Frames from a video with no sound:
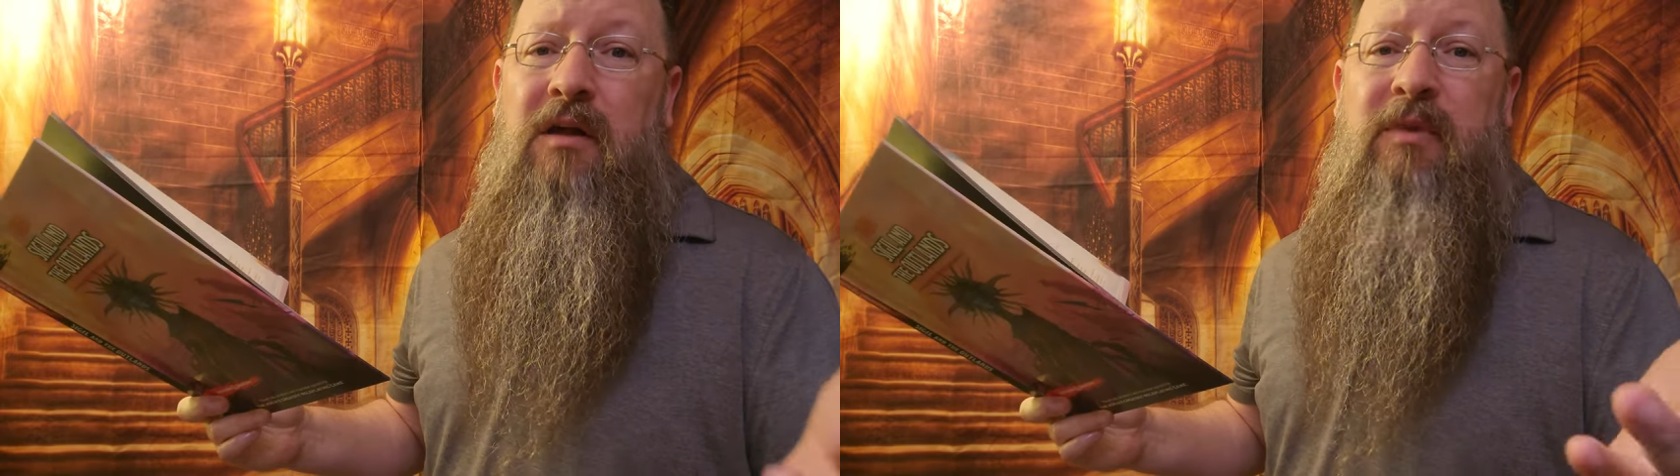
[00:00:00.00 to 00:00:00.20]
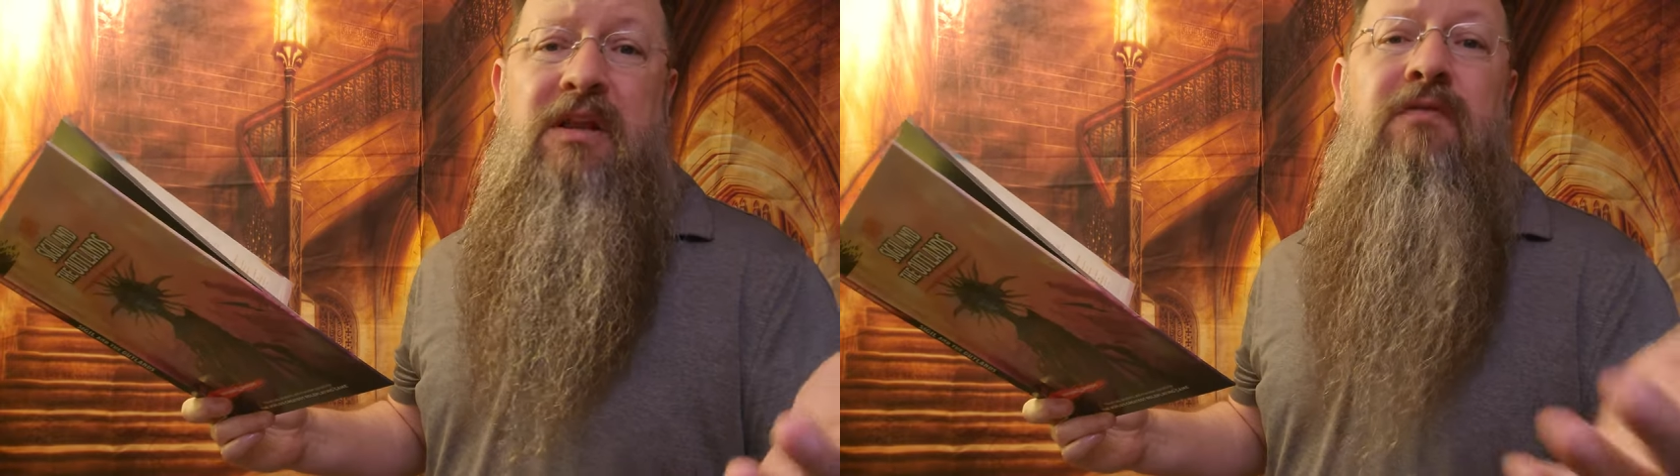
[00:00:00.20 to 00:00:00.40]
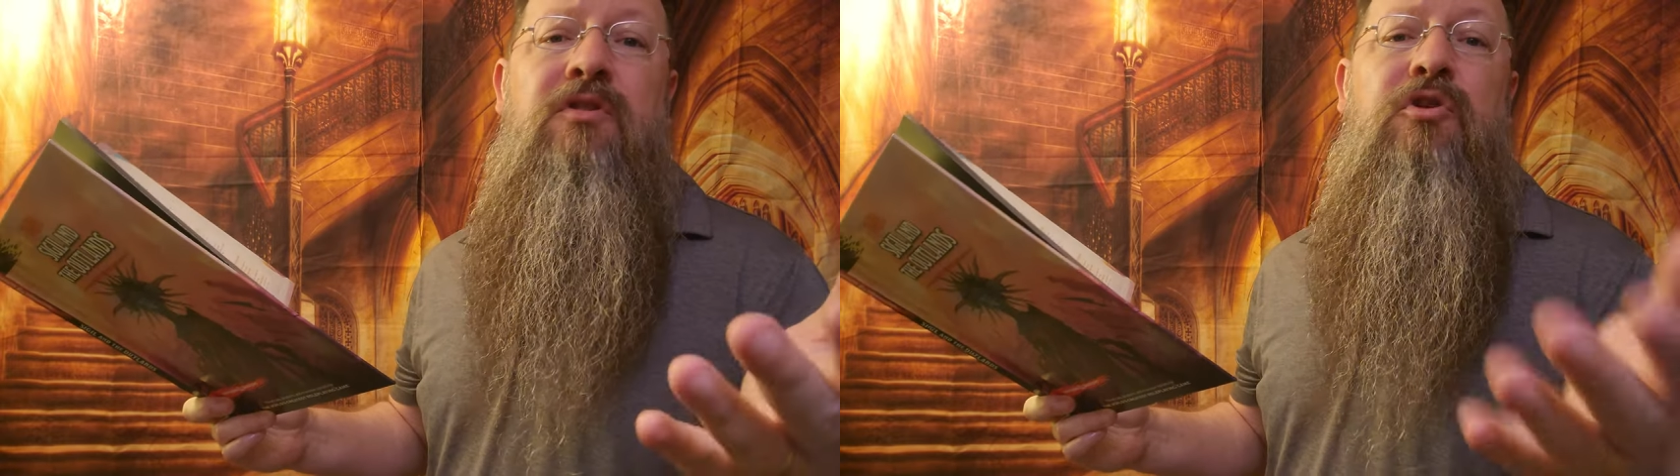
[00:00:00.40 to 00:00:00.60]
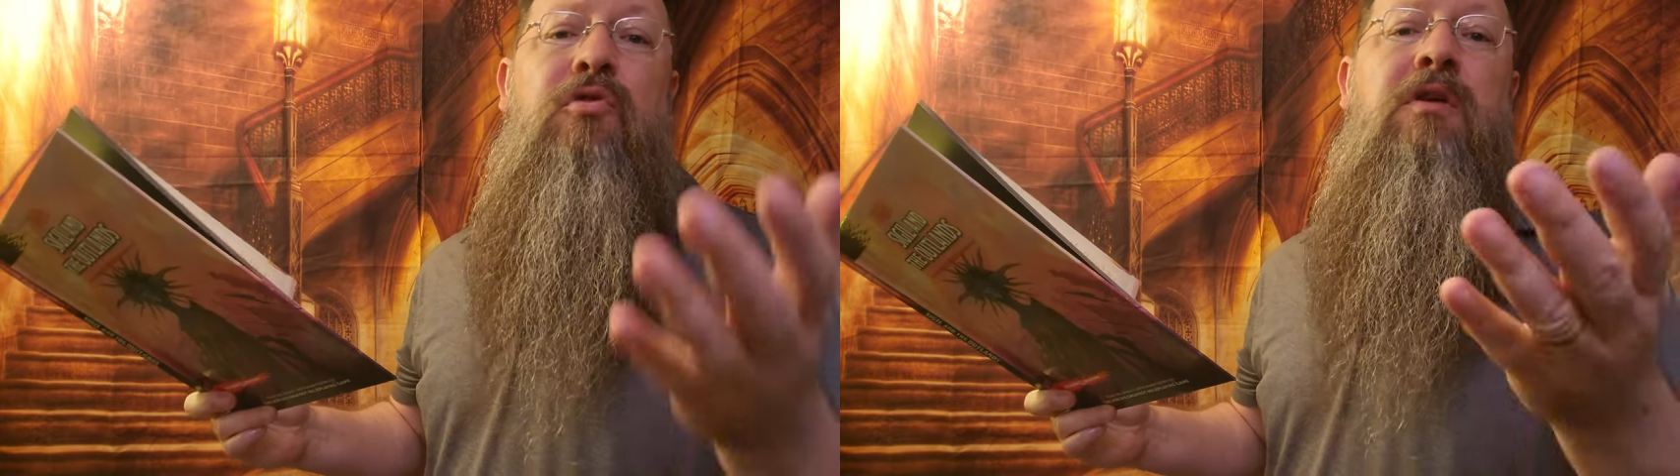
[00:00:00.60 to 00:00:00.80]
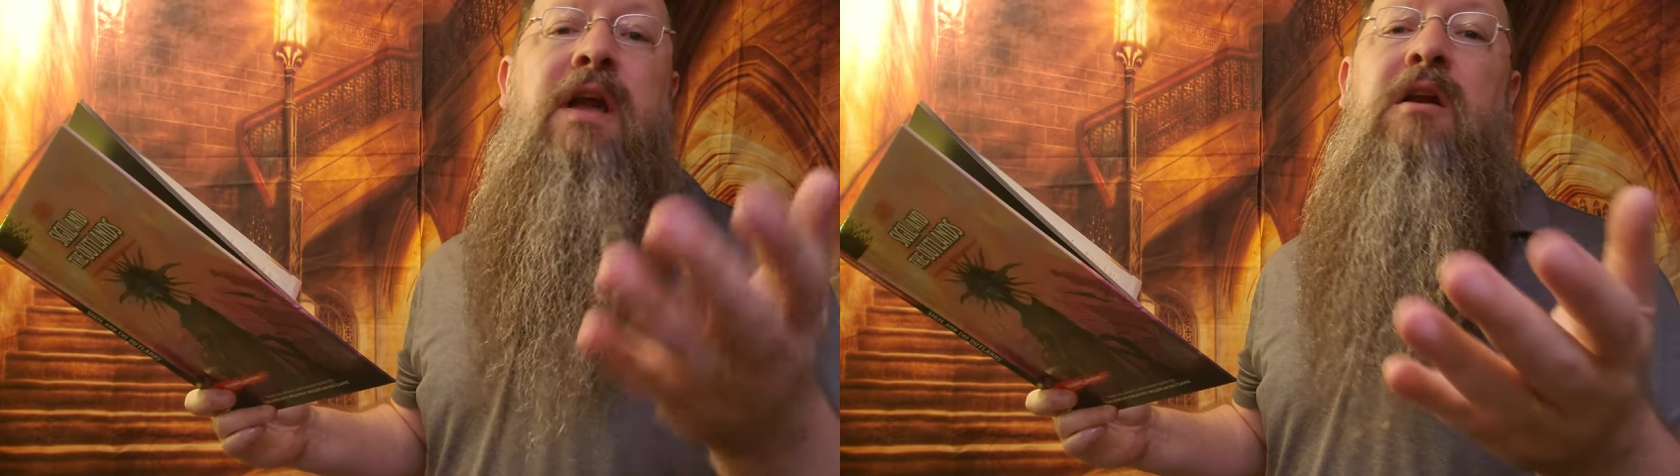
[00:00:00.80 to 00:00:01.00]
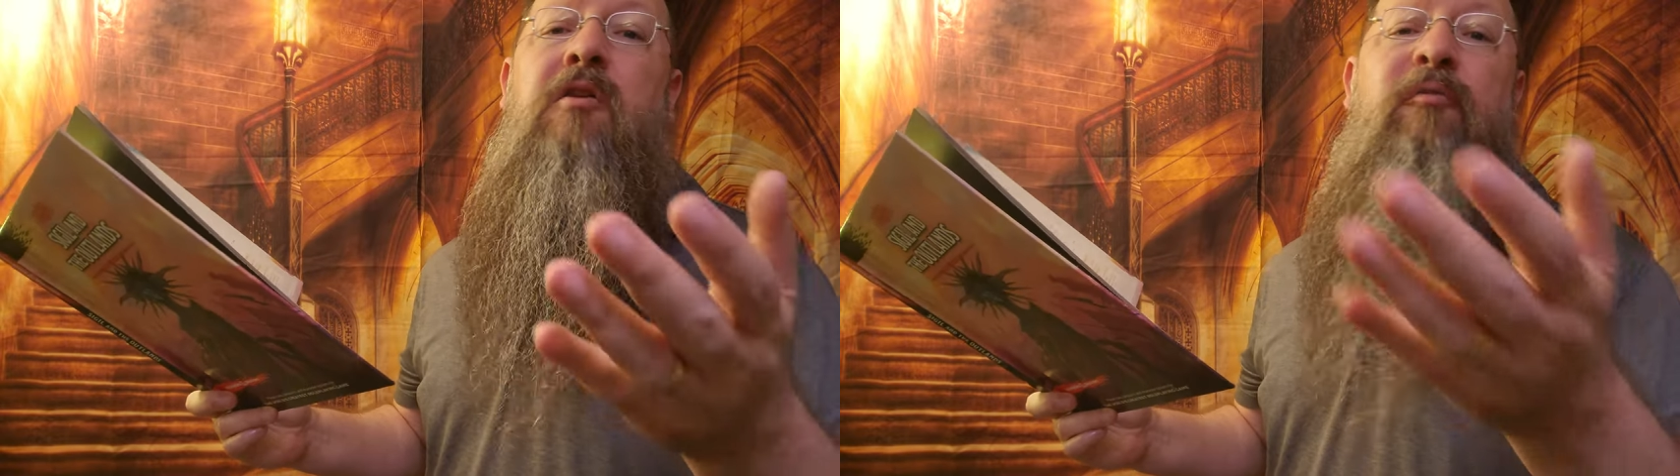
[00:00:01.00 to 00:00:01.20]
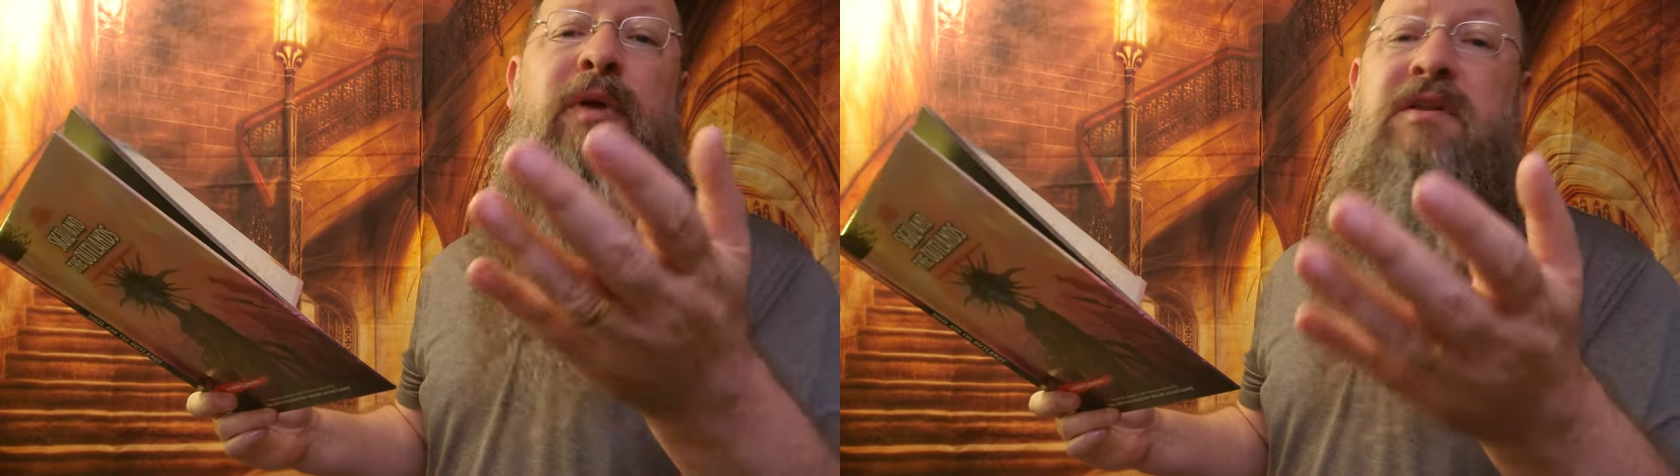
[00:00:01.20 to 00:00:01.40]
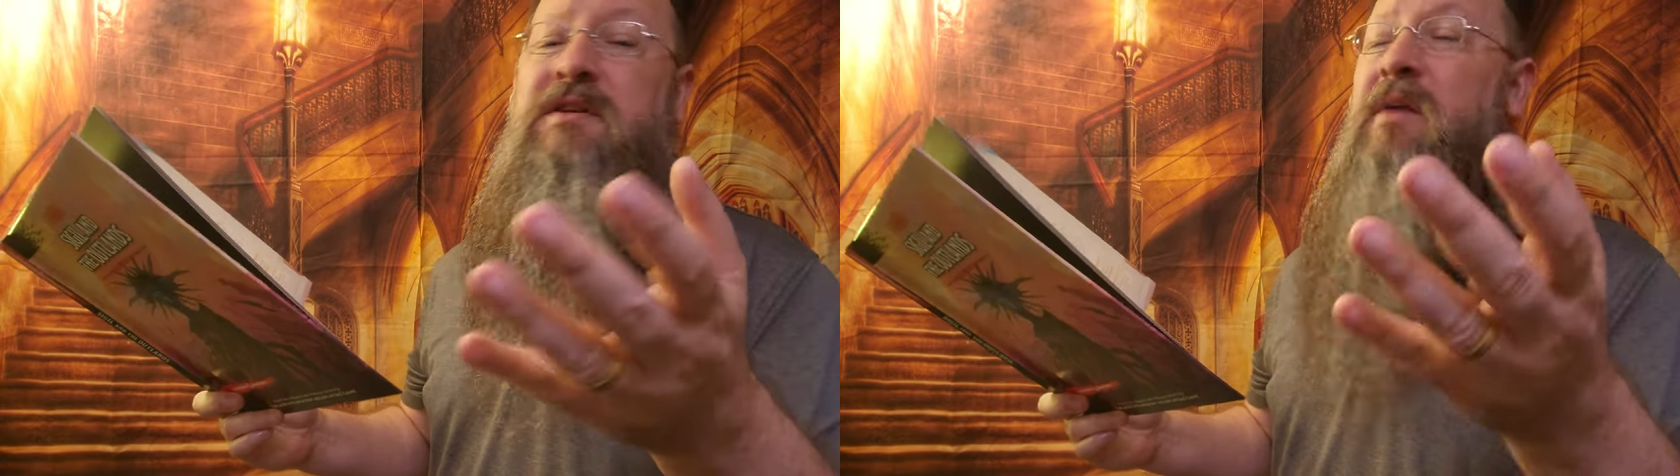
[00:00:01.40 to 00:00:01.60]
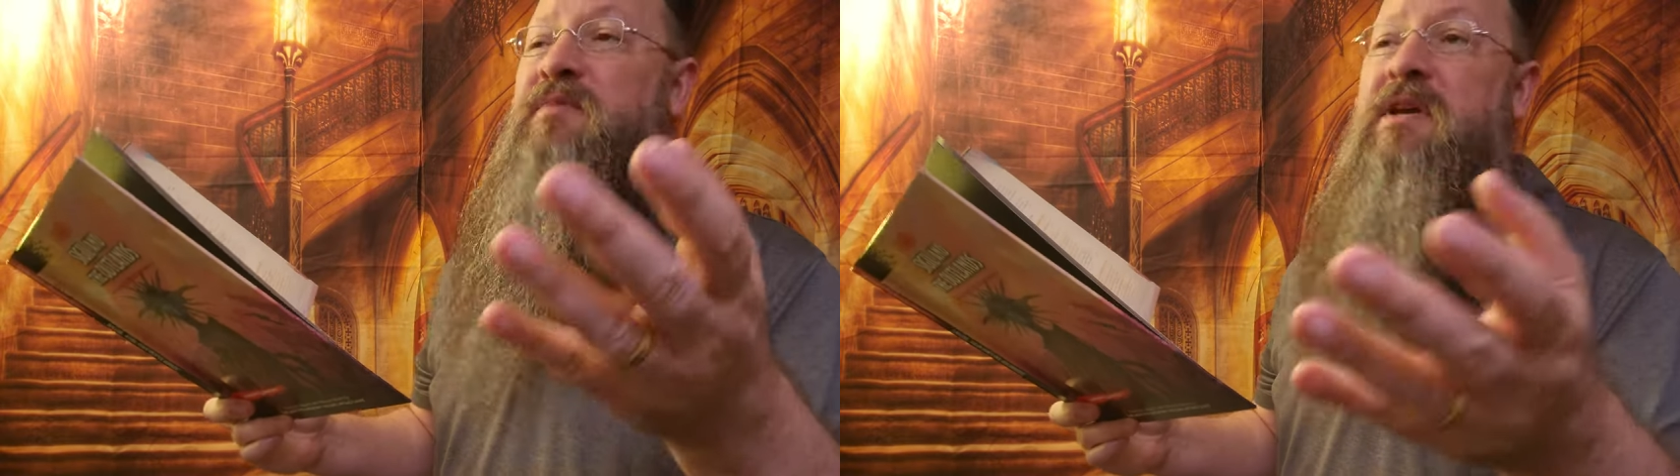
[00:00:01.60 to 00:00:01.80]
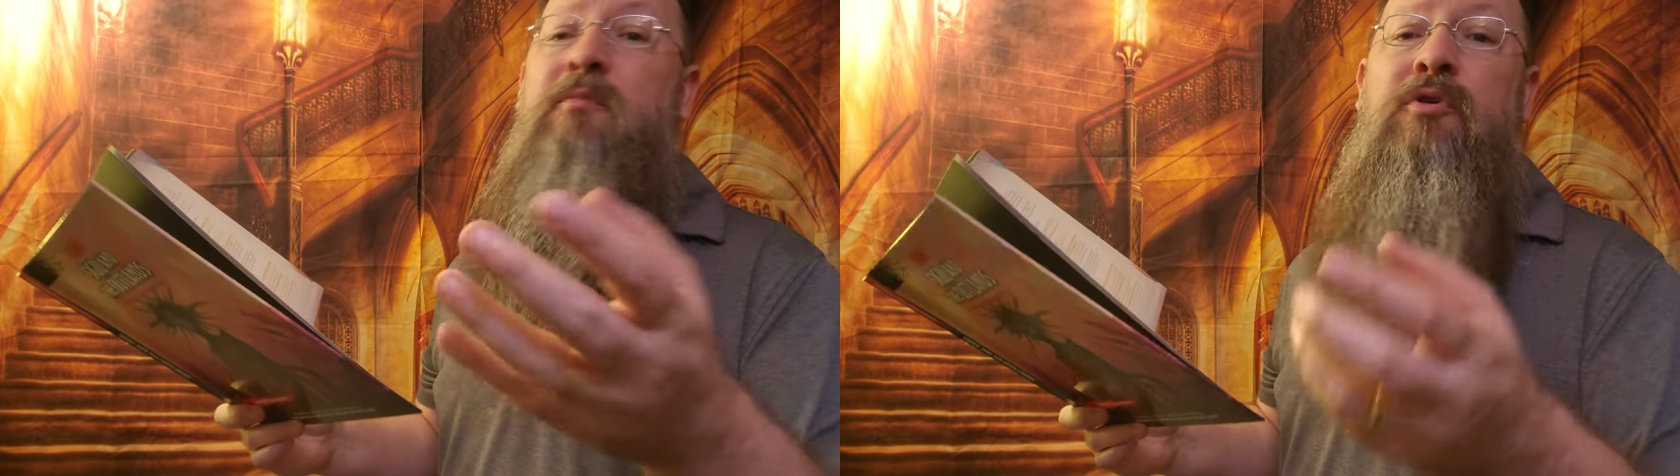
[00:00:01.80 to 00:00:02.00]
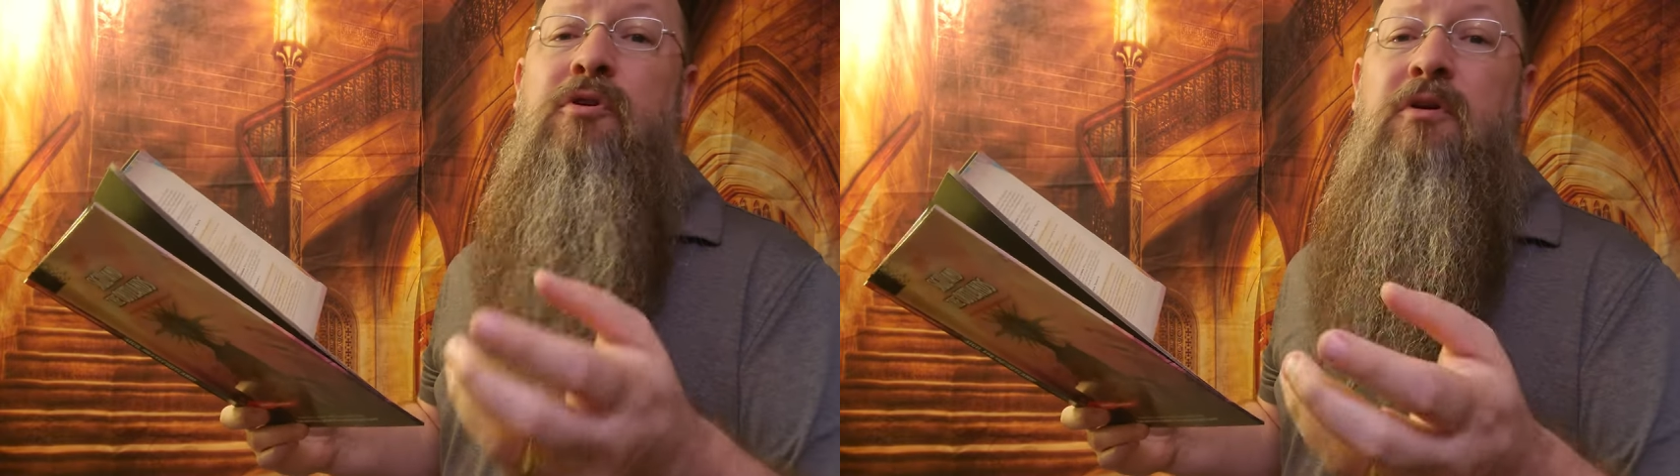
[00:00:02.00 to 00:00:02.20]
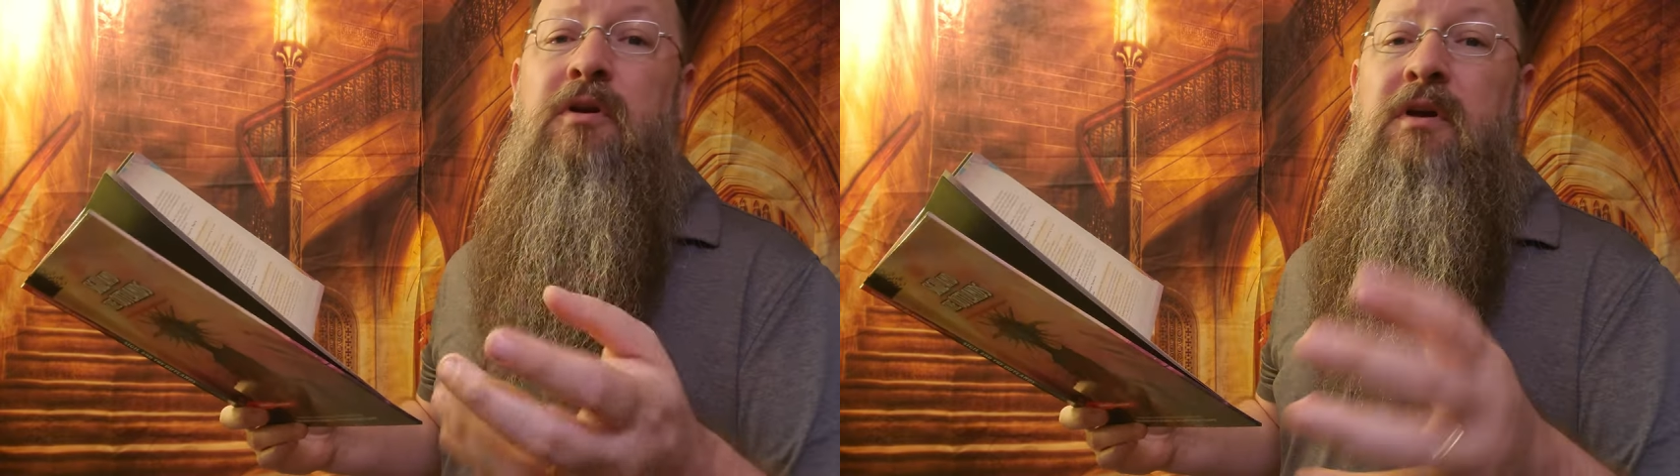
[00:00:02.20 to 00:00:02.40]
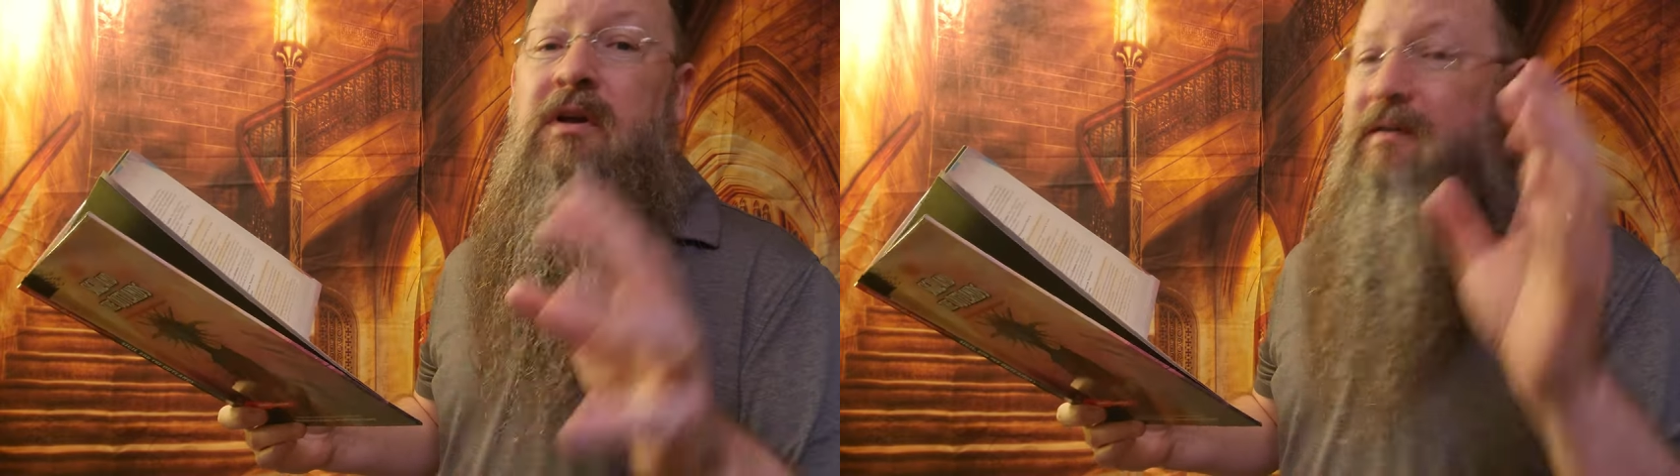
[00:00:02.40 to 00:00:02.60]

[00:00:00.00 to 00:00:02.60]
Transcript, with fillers: I mean, even the creator of Planescape, Zeb Cook,